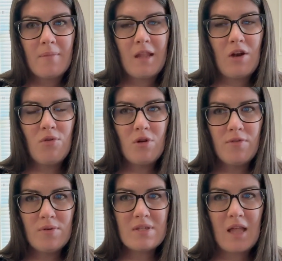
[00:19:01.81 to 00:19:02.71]
I don't know if
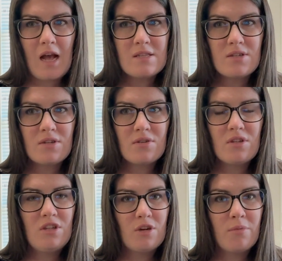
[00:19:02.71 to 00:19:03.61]
it was last year or the
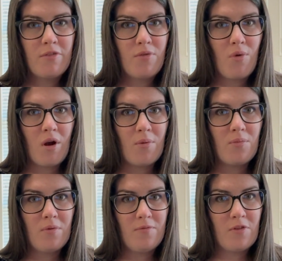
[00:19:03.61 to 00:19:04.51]
year before
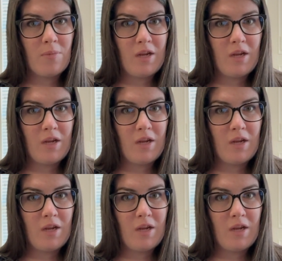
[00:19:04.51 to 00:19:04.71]
for my